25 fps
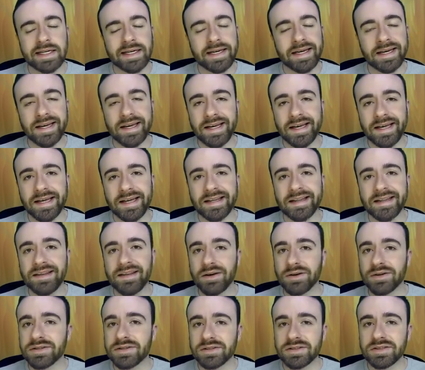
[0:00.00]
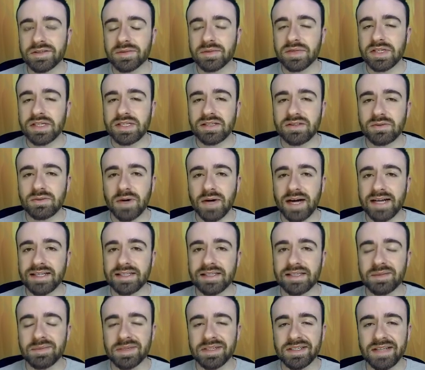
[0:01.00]
And those are some reasons why he's
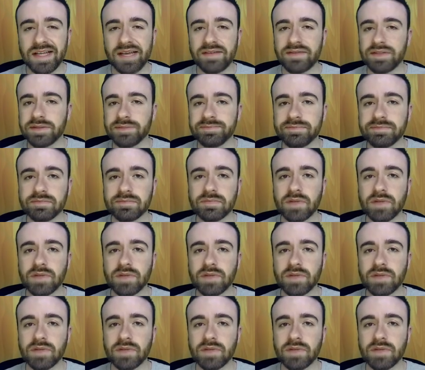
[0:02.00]
at number 11.